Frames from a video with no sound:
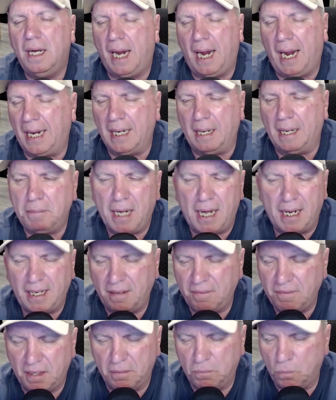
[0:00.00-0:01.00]
And I'm not
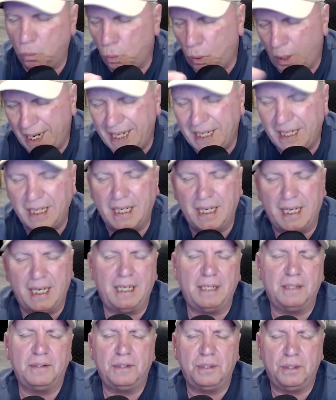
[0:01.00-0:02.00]
even wading
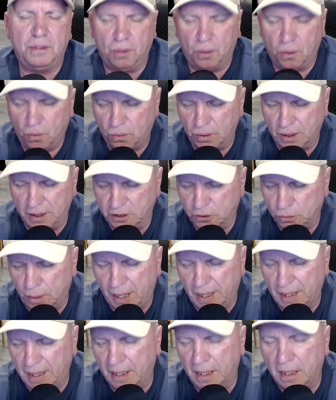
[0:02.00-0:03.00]
into the whole
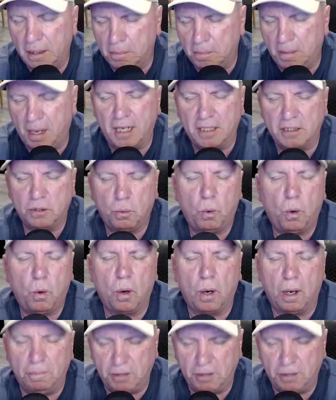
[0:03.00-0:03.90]
Israeli Hamas war.